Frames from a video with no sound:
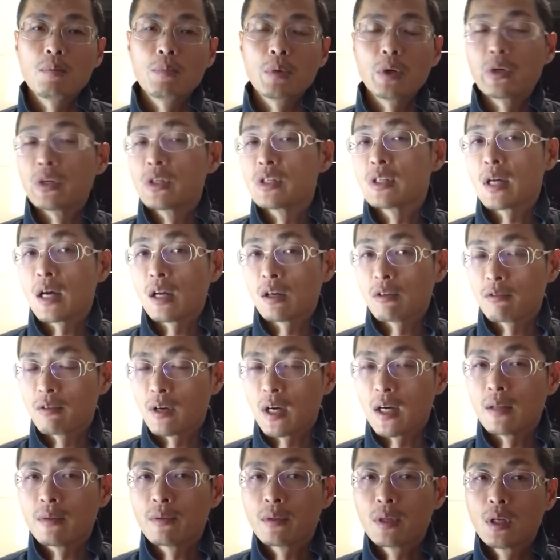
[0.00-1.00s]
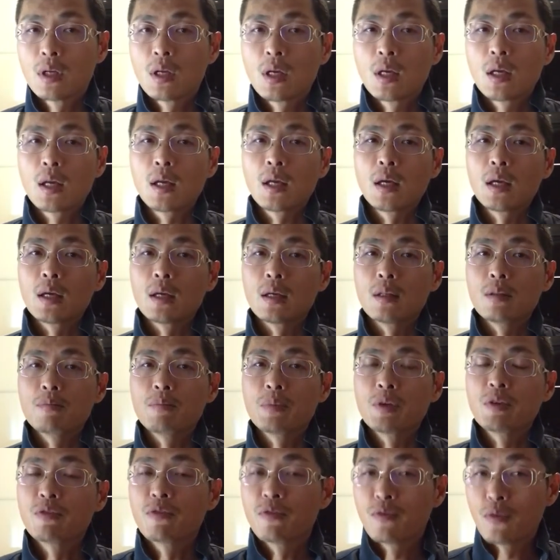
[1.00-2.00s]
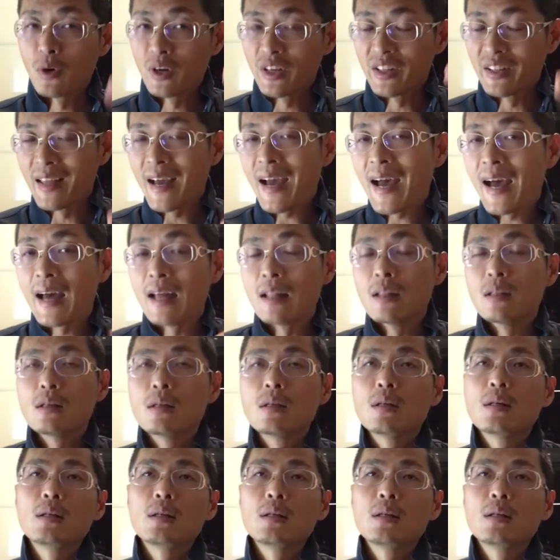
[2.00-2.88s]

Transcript: Bodhisattva, and before that,